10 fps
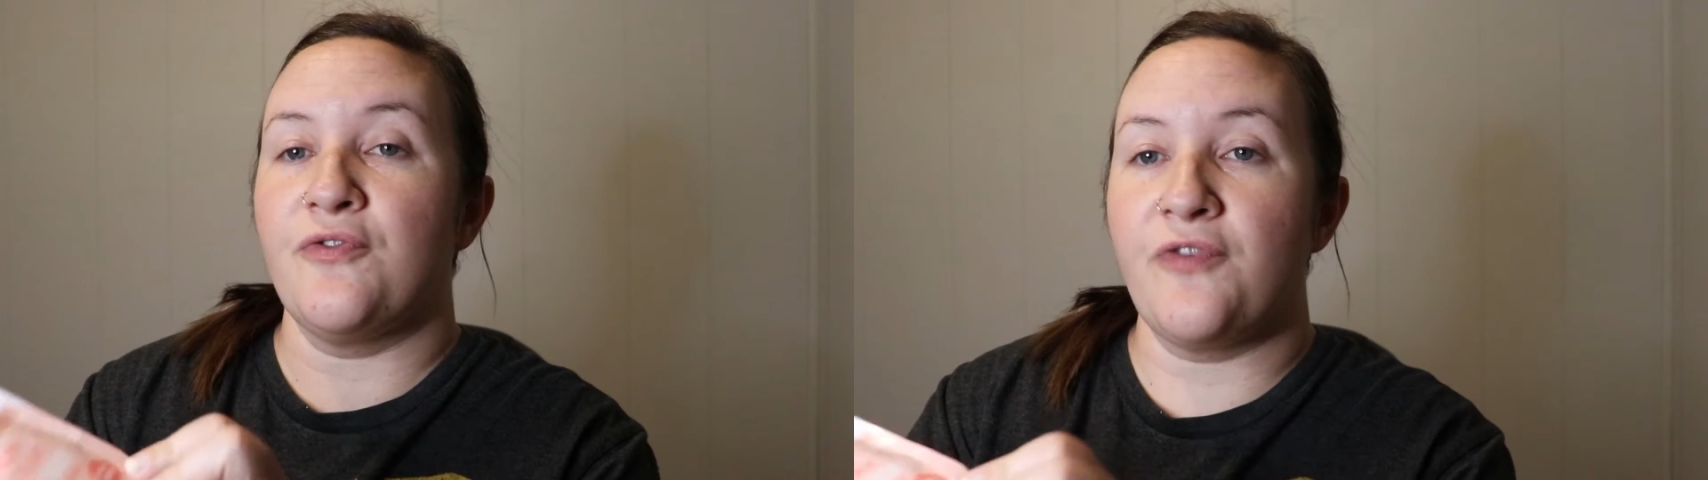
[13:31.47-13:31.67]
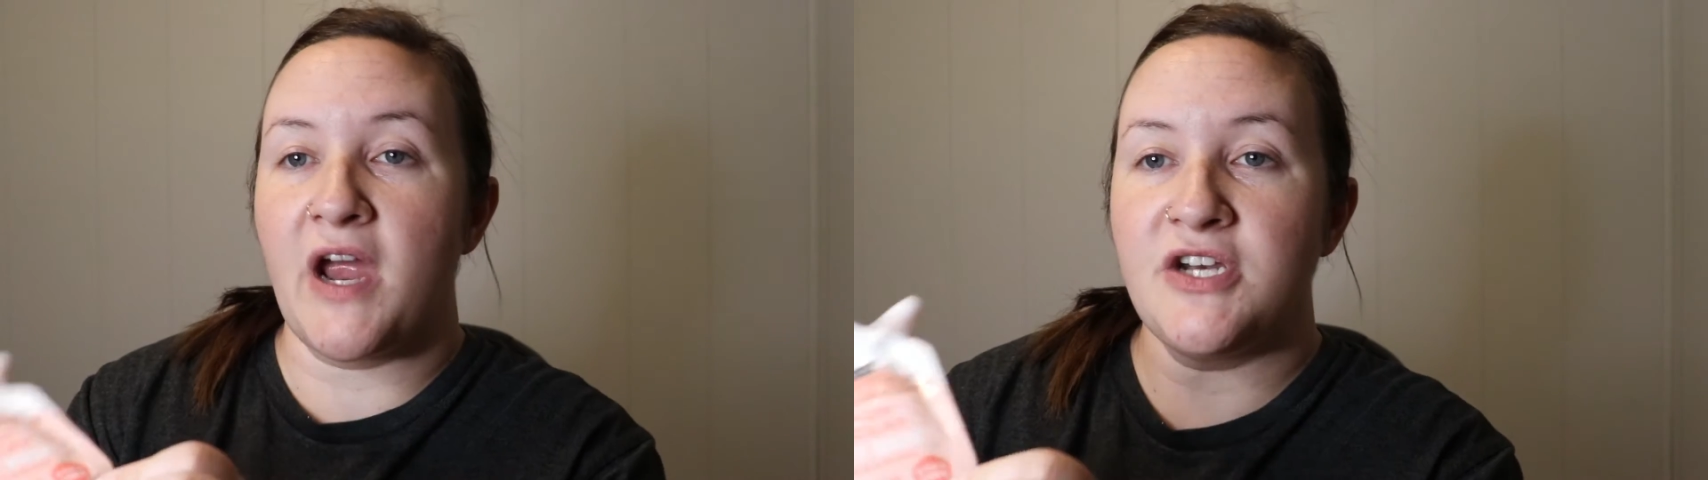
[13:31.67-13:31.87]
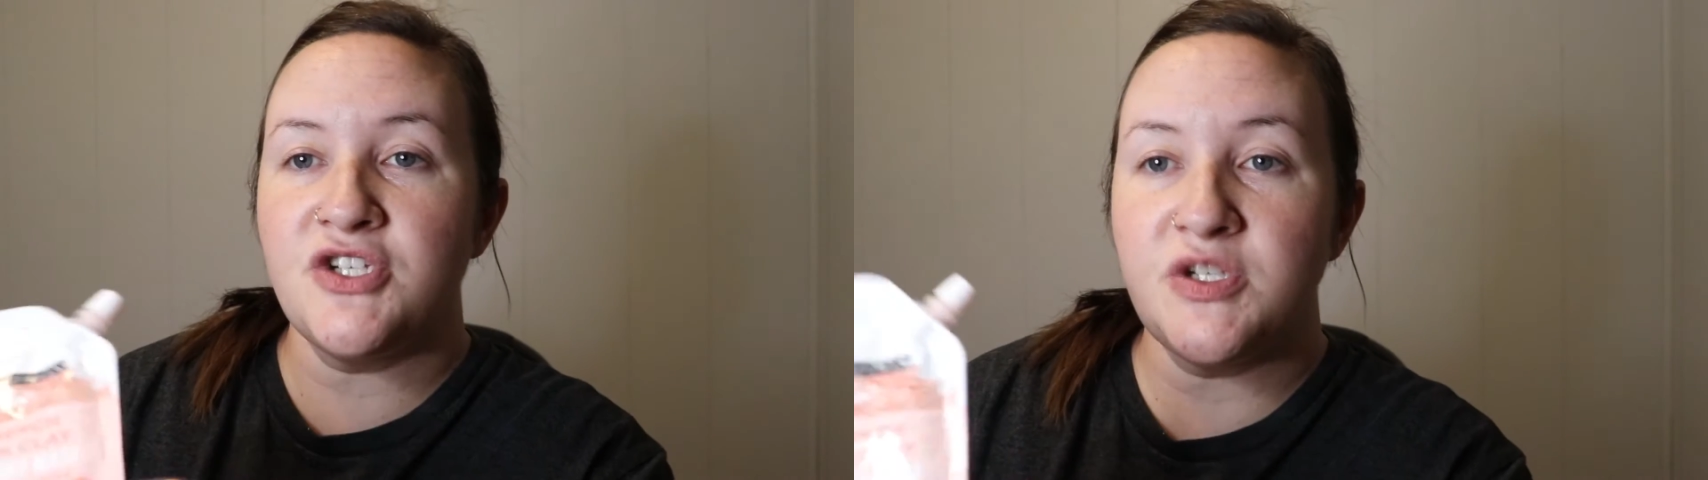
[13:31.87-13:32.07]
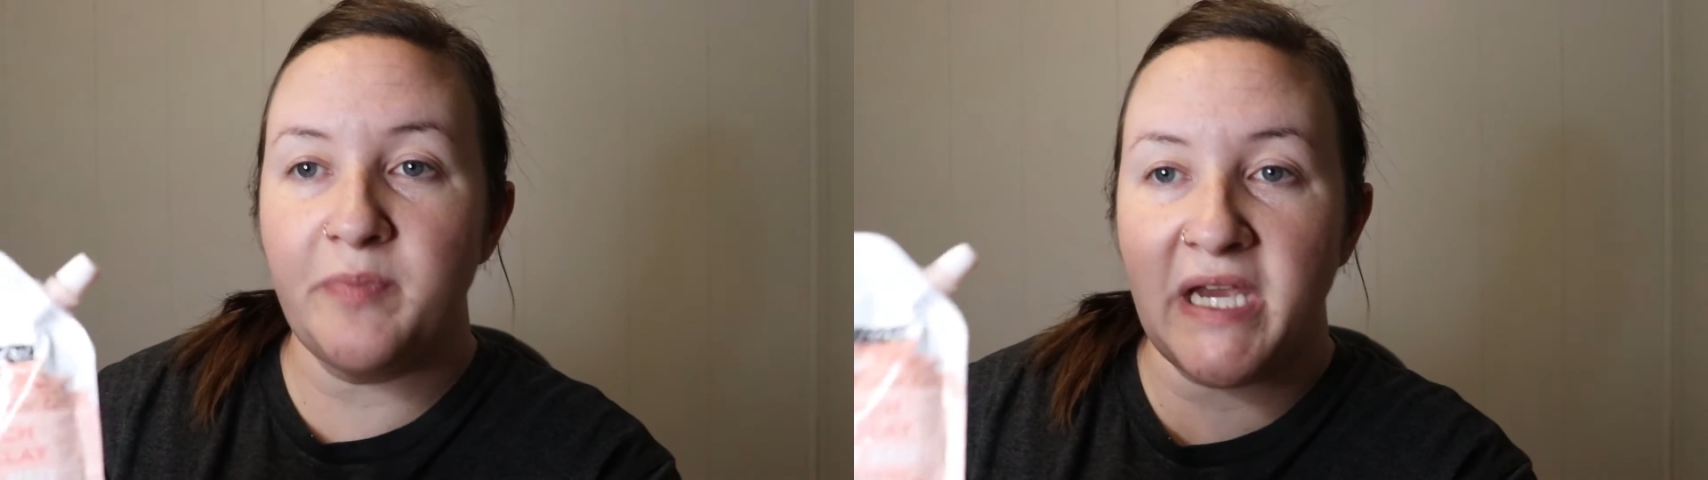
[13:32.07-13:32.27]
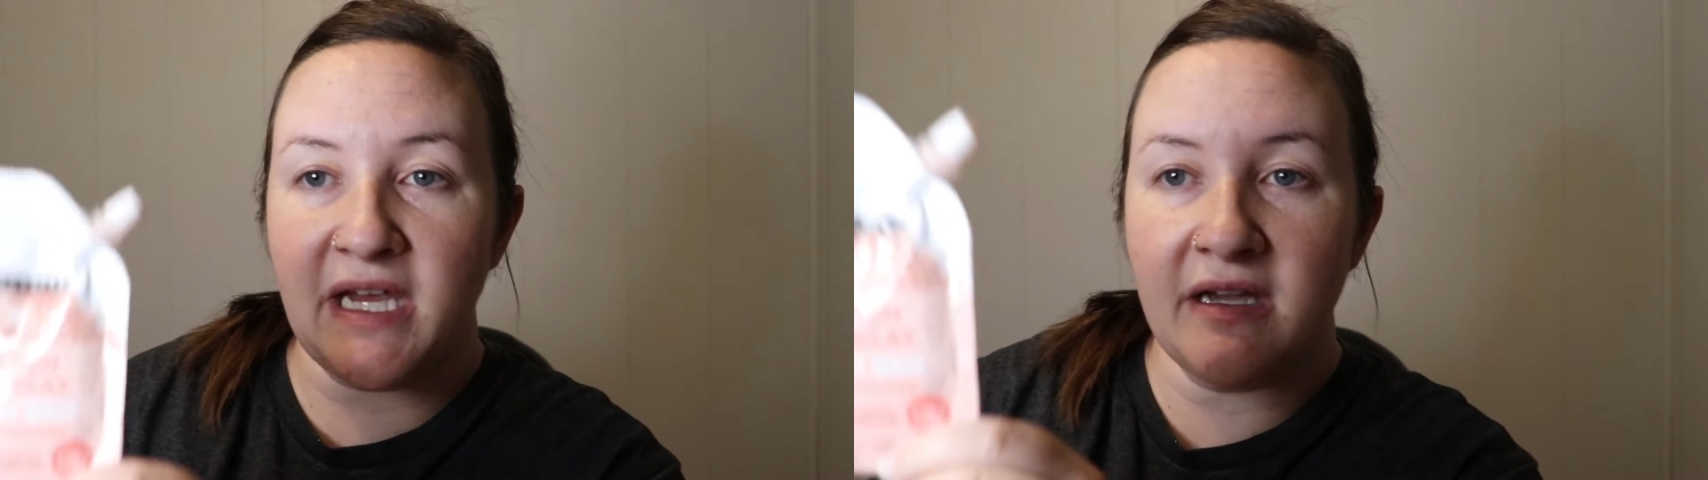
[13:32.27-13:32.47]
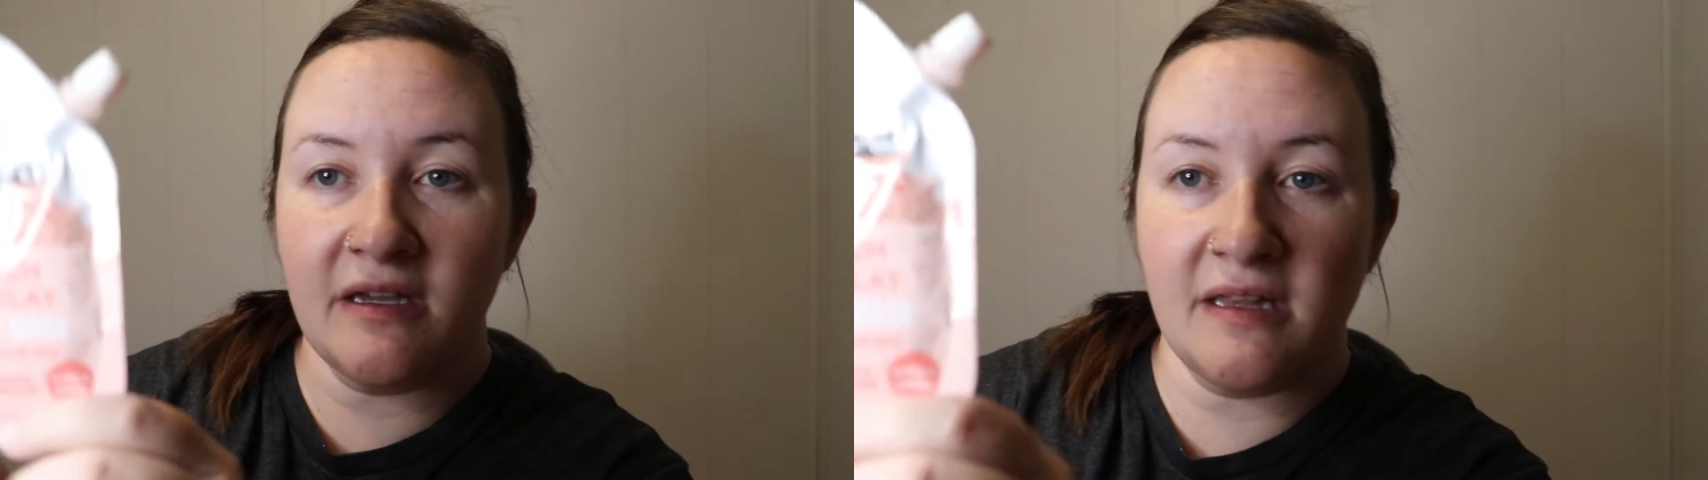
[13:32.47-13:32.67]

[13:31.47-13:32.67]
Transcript: French pink